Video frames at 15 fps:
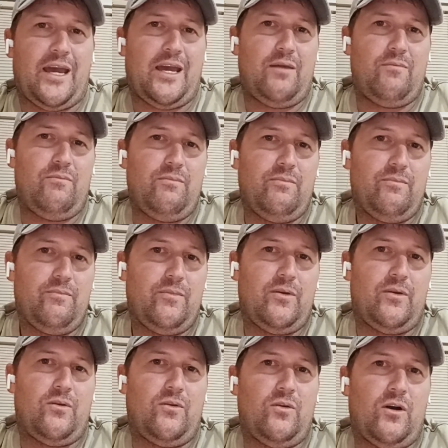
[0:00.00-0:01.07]
game
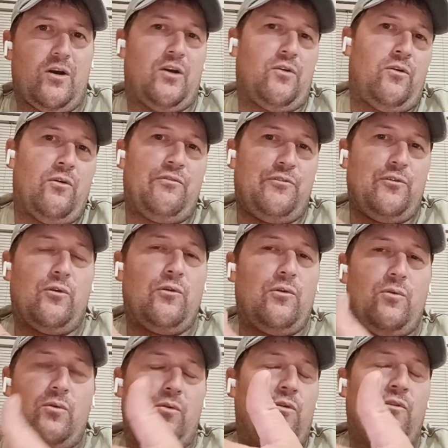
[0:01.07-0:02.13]
off
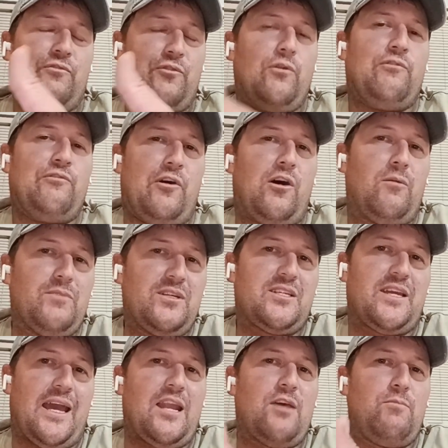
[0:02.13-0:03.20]
your farm
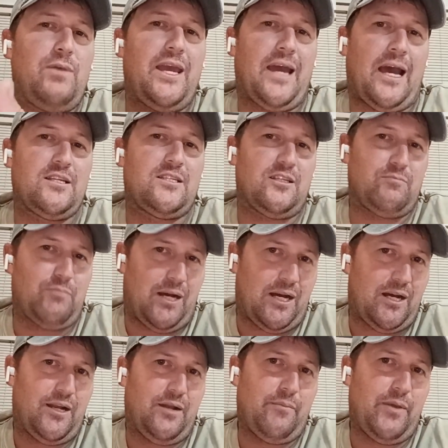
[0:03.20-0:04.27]
is going to be hunted
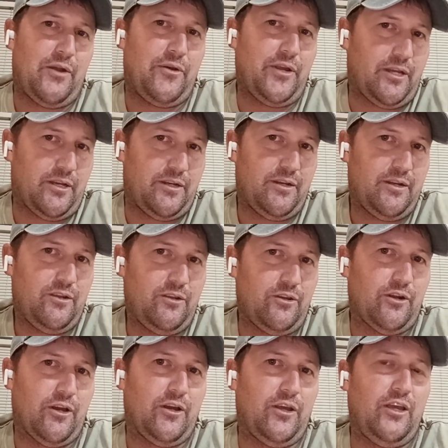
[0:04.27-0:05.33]
by an American.
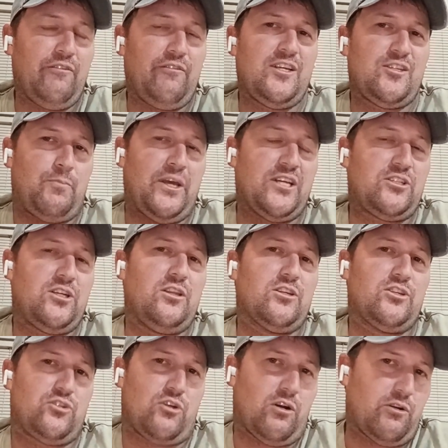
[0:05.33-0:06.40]
Especially
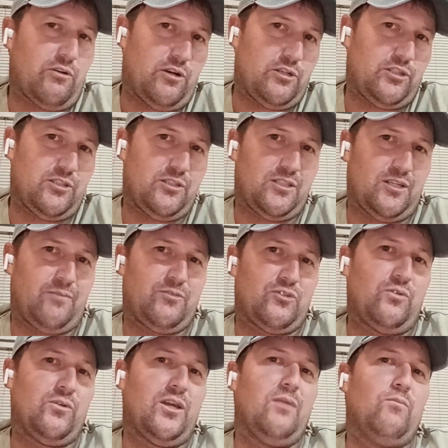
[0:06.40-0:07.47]
the stock ranches. I'm
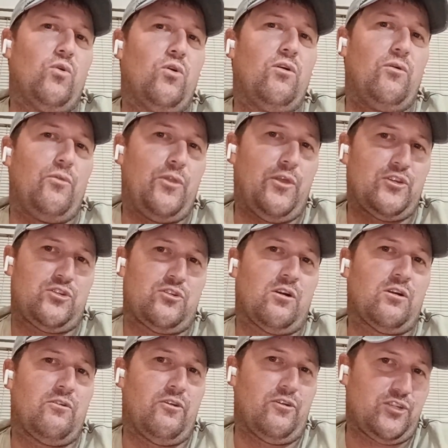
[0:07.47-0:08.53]
talking more the
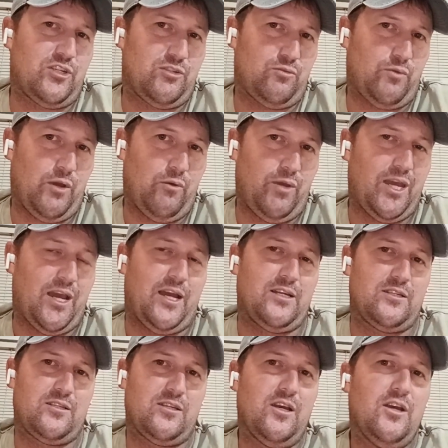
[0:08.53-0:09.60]
stock ranches where we
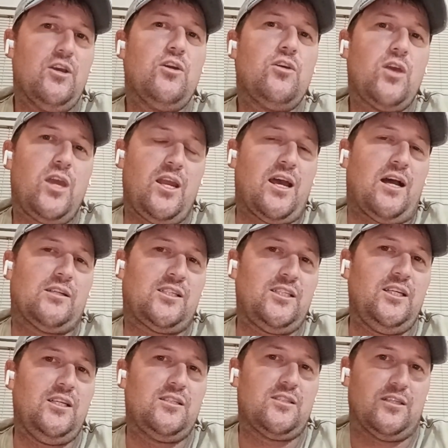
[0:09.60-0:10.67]
hunt in our
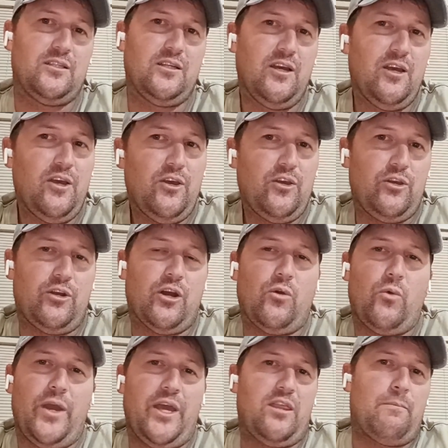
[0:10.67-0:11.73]
season.
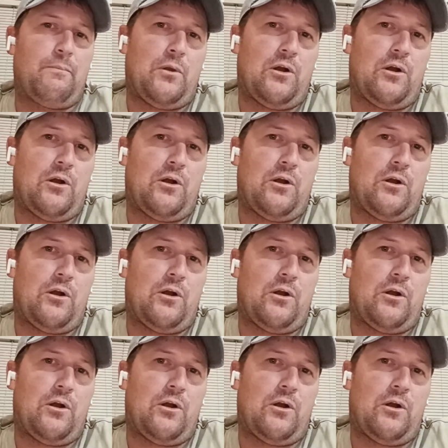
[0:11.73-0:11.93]
Where the